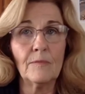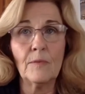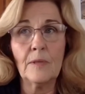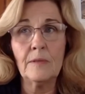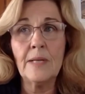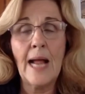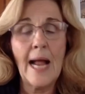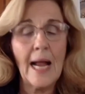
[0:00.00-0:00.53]

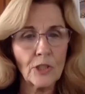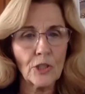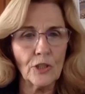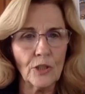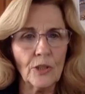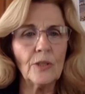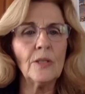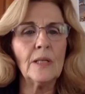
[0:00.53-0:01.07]

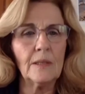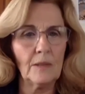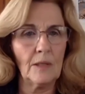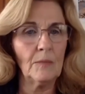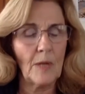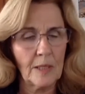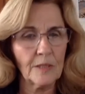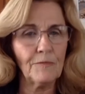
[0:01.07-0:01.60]
national
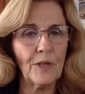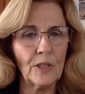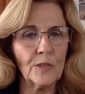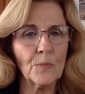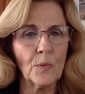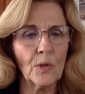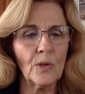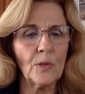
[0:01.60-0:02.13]
as far as
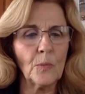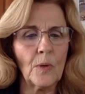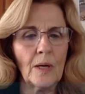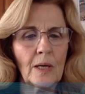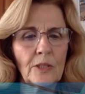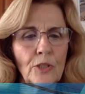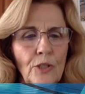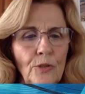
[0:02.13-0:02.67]

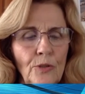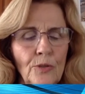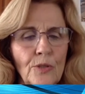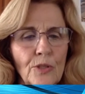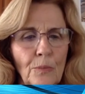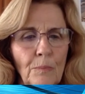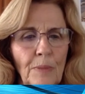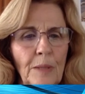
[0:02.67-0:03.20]
worldwide too.
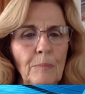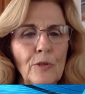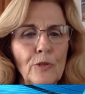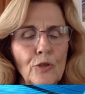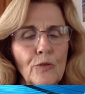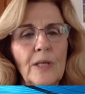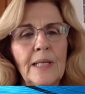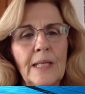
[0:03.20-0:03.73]
So people
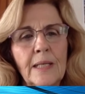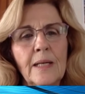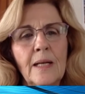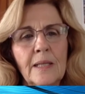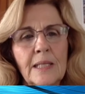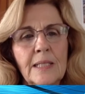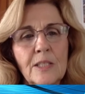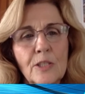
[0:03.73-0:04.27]
join in
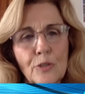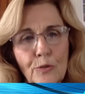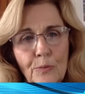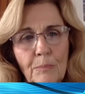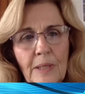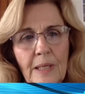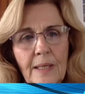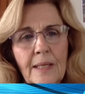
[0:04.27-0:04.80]
on these Zoom
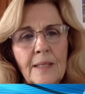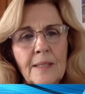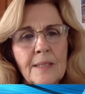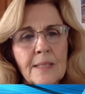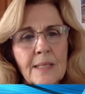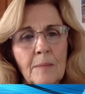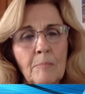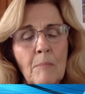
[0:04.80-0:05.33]
meetings,
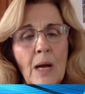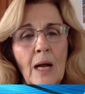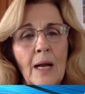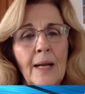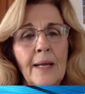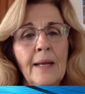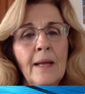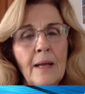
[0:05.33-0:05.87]
and
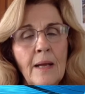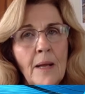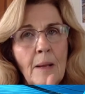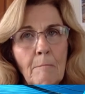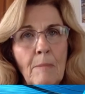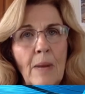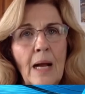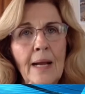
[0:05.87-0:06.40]
my
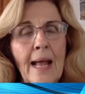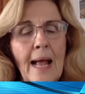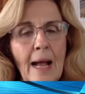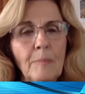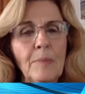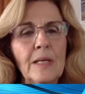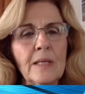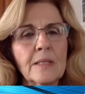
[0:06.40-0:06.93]
my
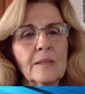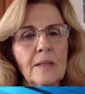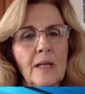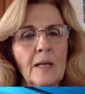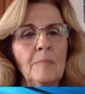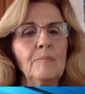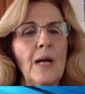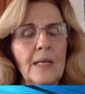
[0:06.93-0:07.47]
happiness
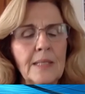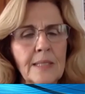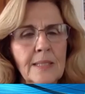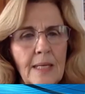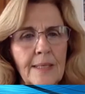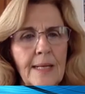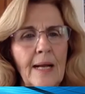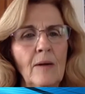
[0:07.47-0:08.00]
club, I
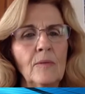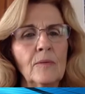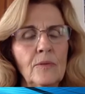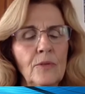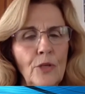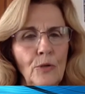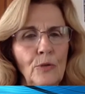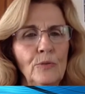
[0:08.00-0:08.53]
send out
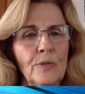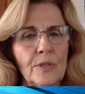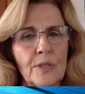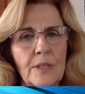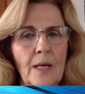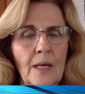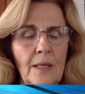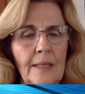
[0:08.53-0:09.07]
notes,
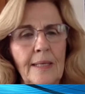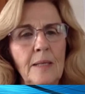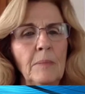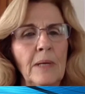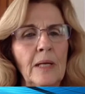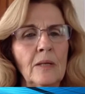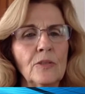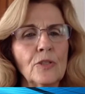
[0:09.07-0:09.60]
uh,
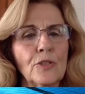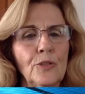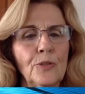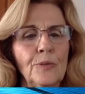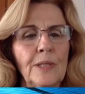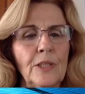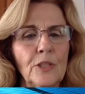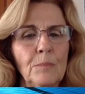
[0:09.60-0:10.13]
emails to
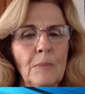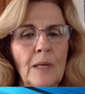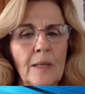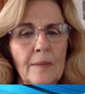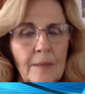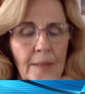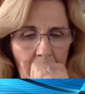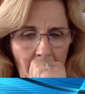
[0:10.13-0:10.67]
each month,